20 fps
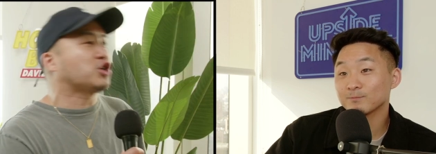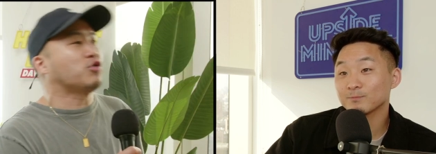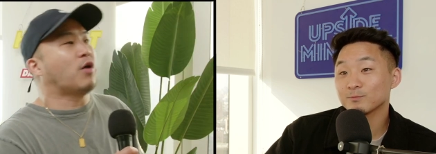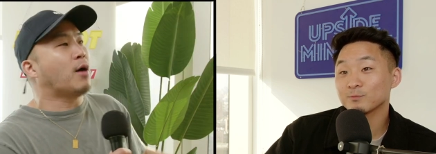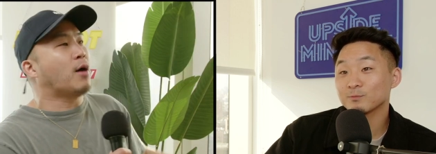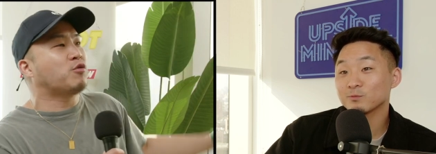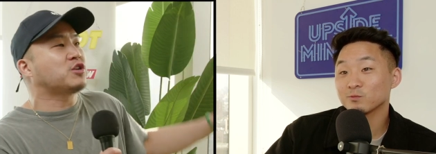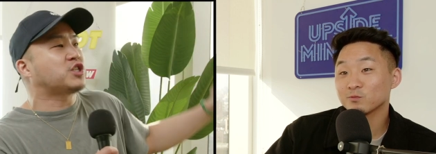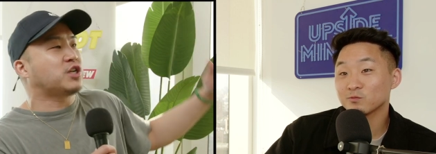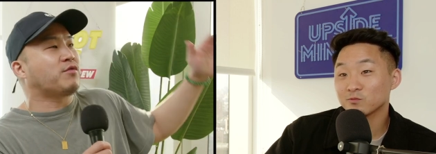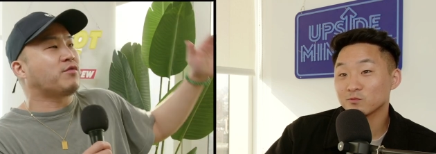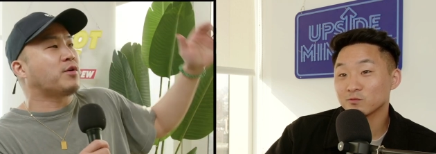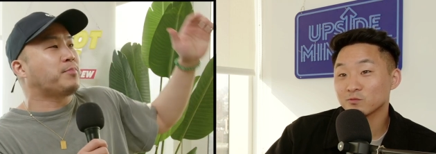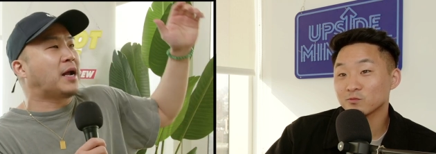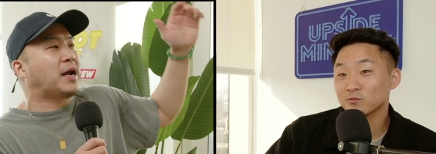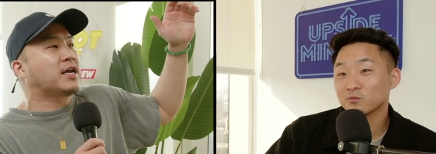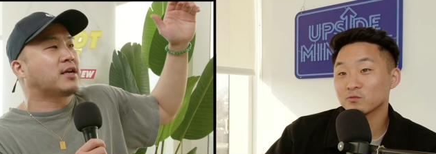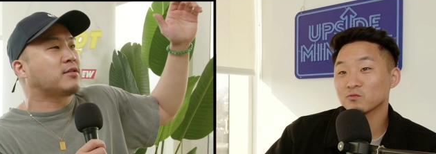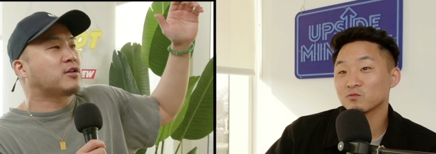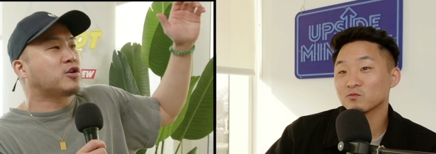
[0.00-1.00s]
Speaker 1: or I wish
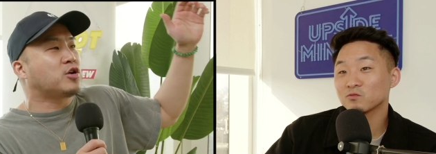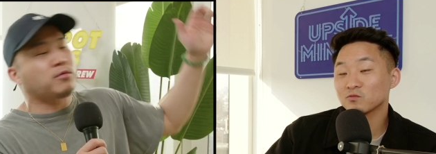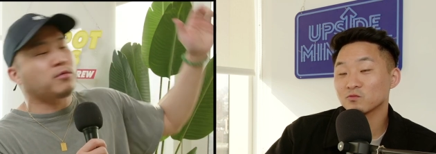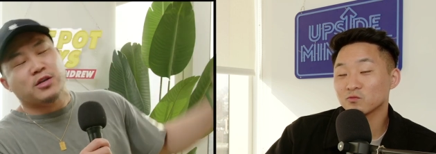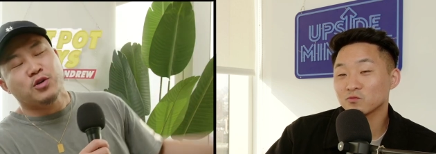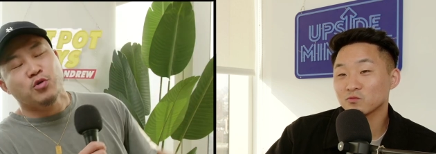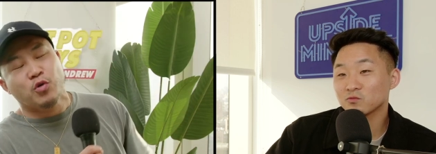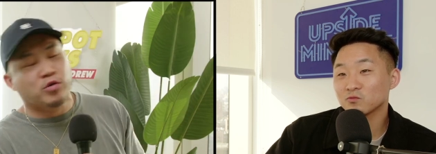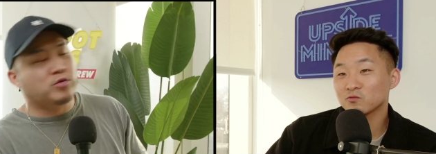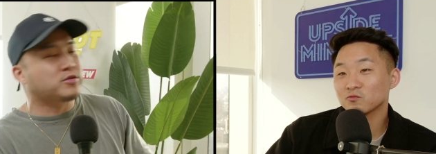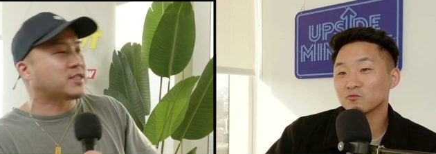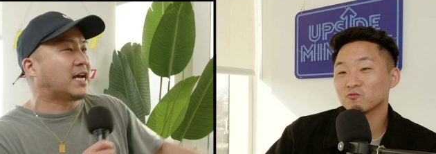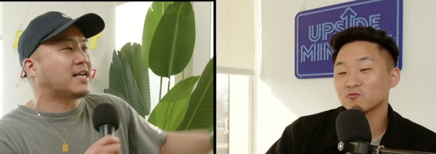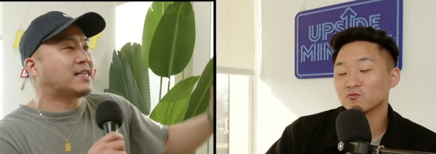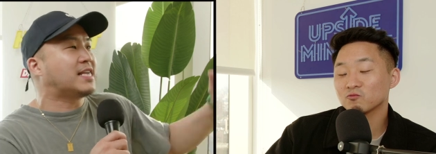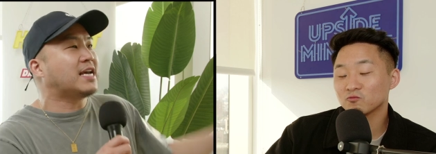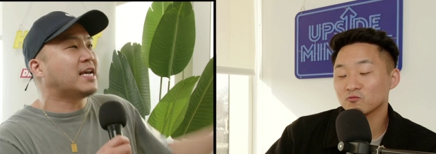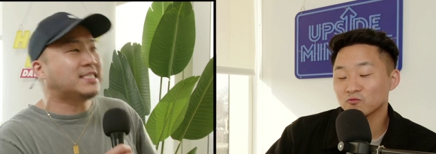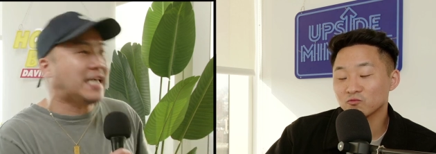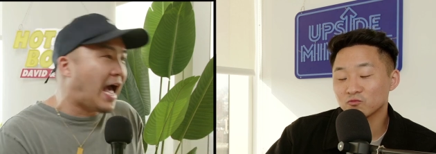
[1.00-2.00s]
everybody could cook noodles like
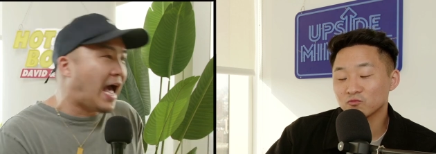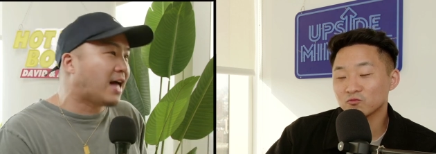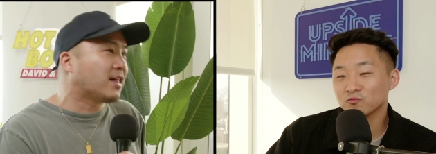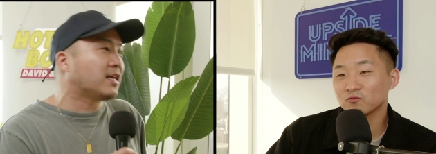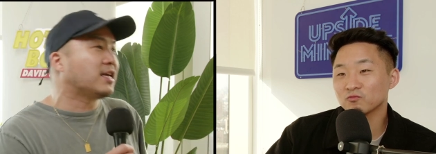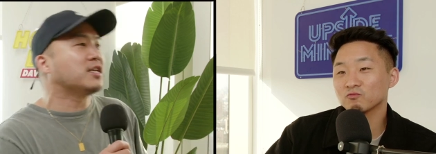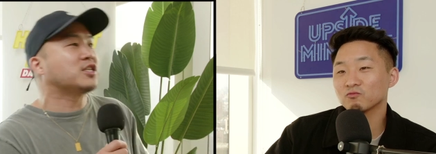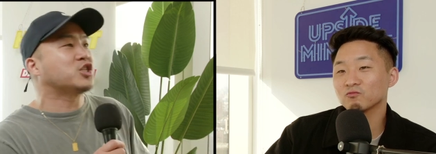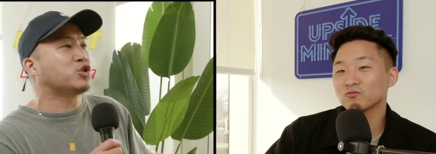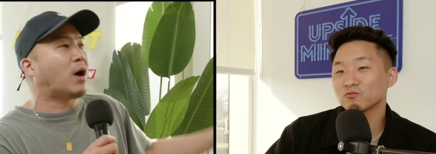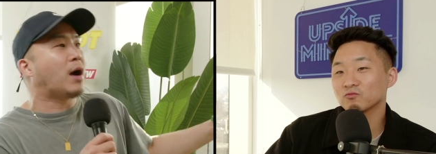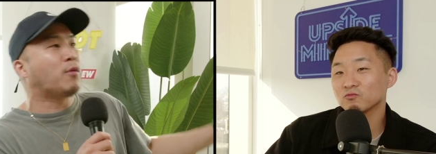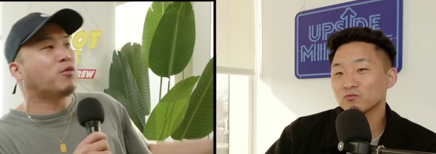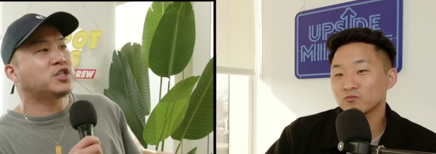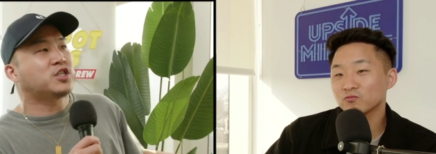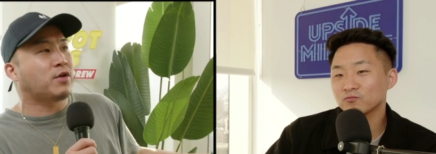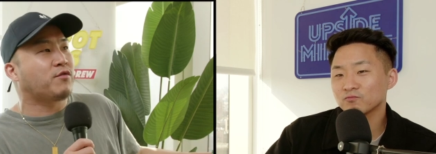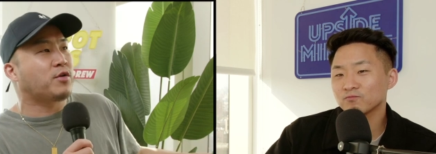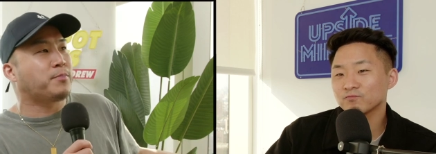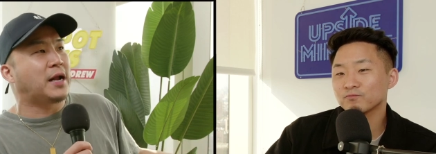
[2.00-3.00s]
the Italians, or I
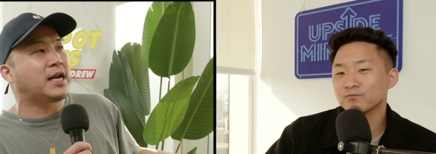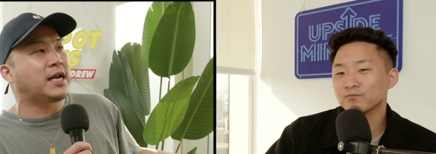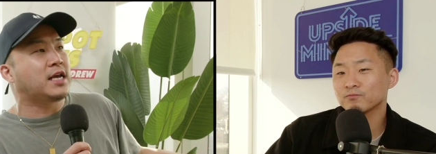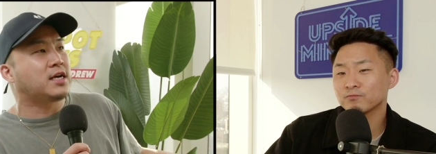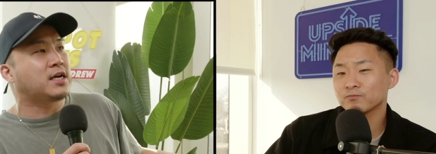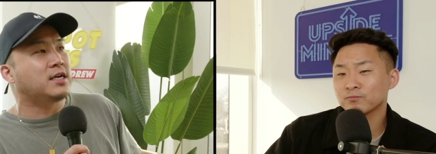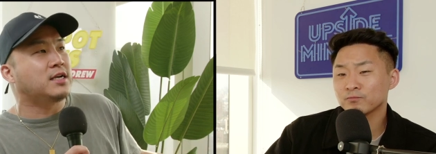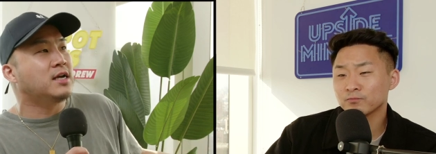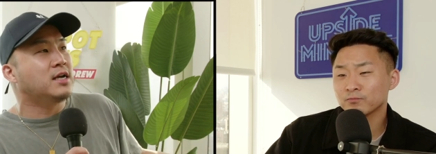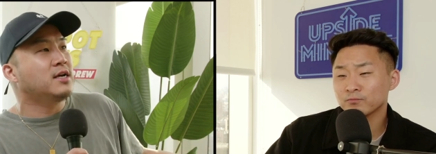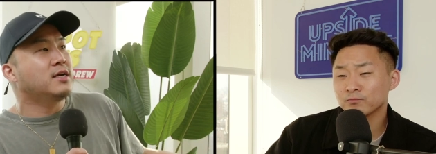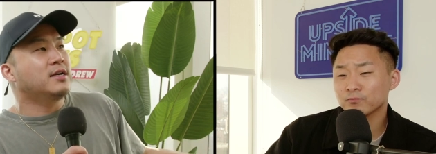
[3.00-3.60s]
wish everybody could